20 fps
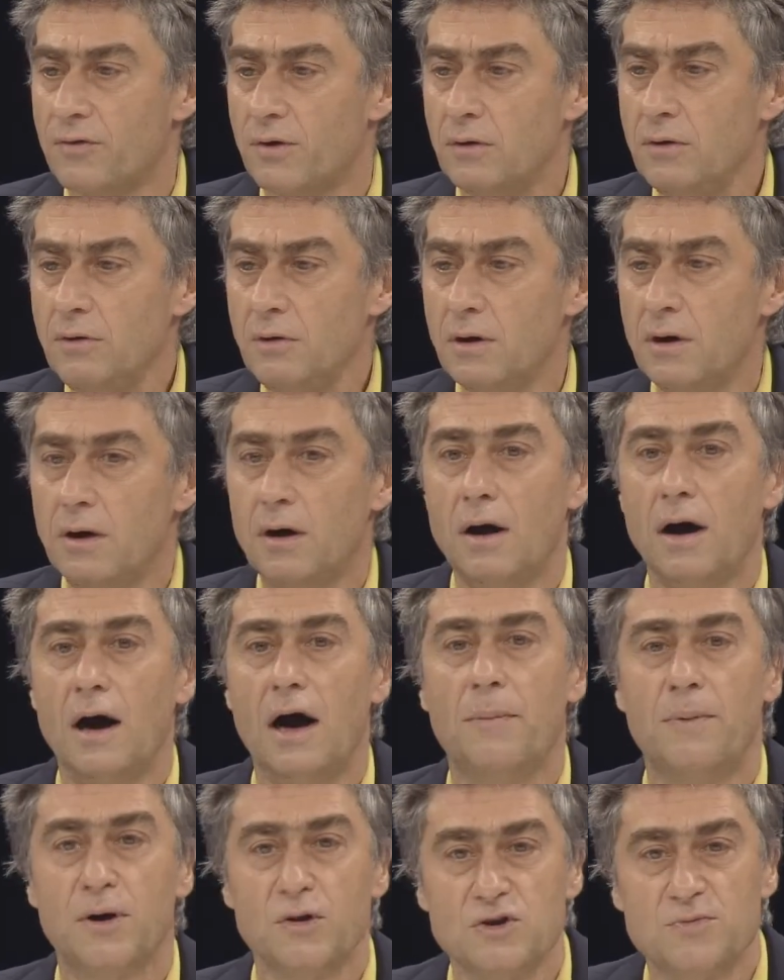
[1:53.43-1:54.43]
Now,
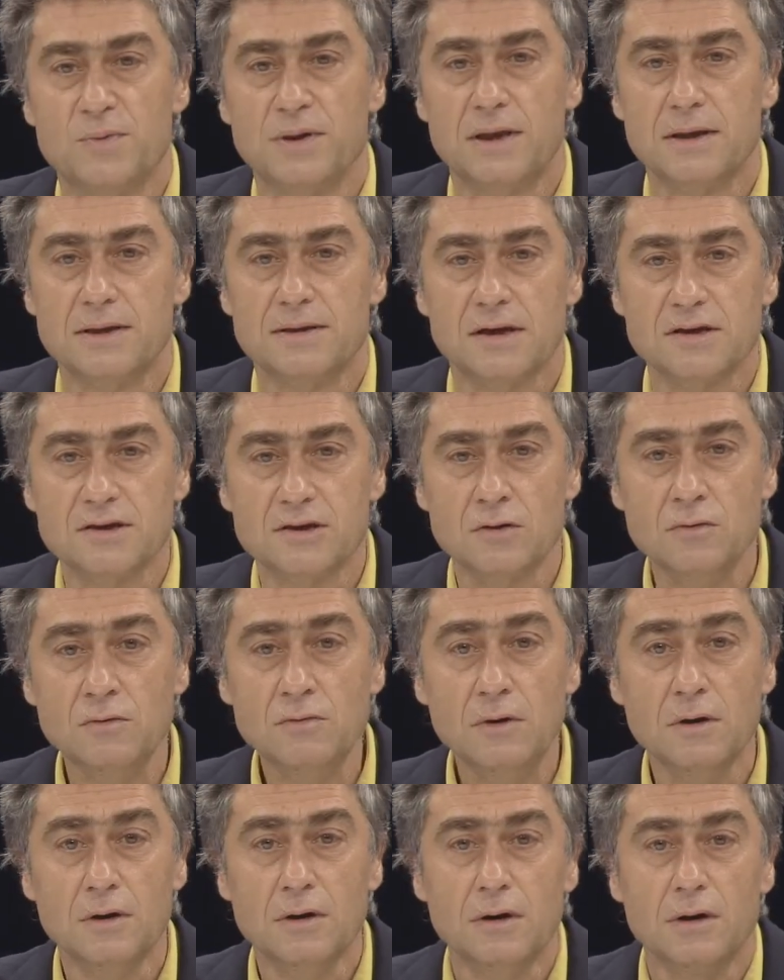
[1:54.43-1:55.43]
time is
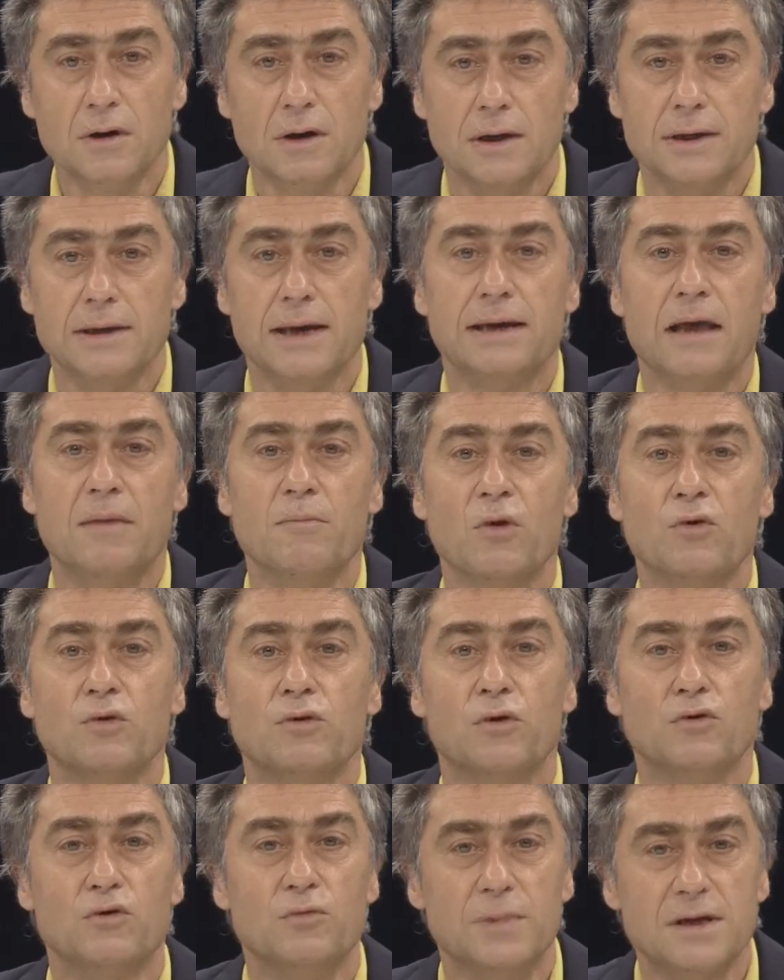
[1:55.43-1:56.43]
different because we have the
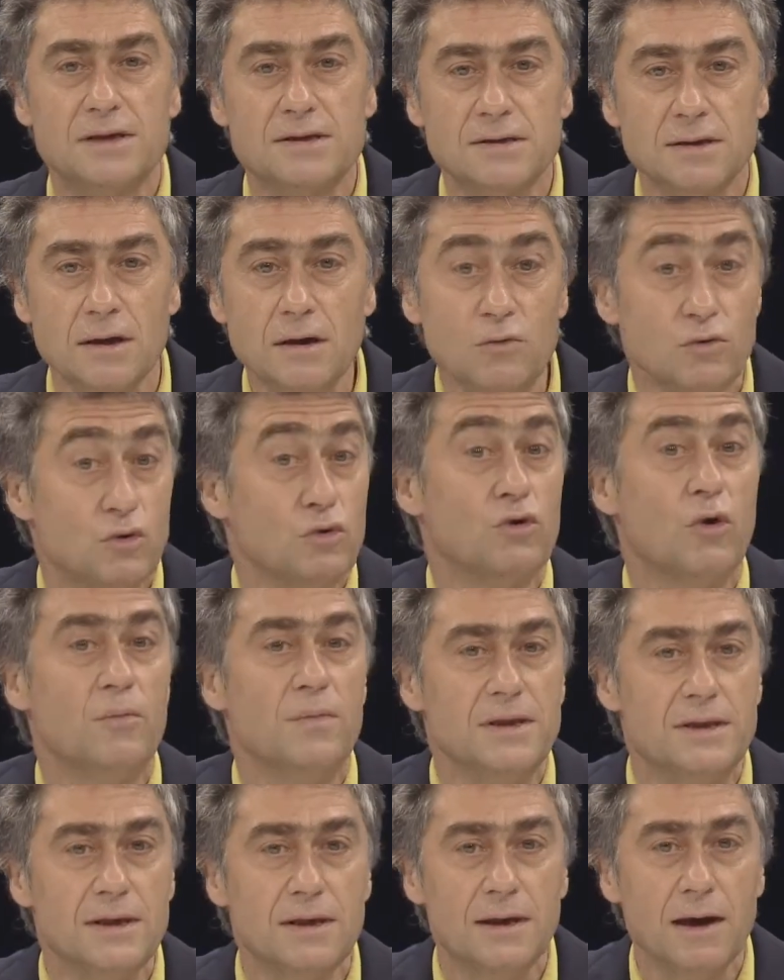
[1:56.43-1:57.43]
time of the patient
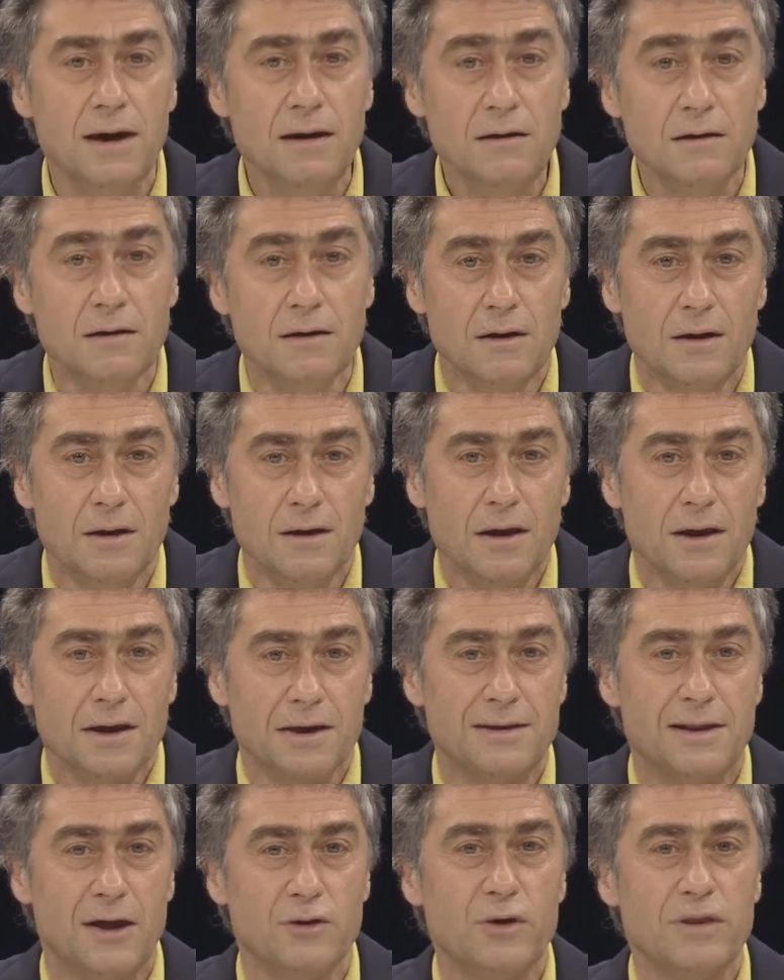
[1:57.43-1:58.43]
before,
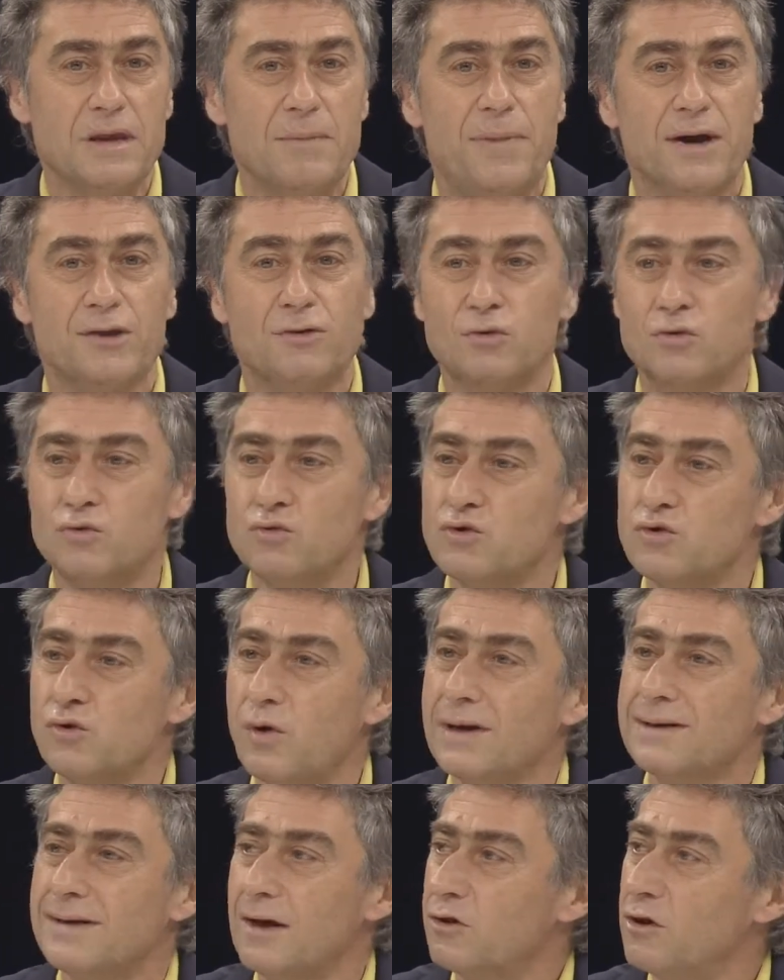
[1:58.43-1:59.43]
during, and after hospitalization.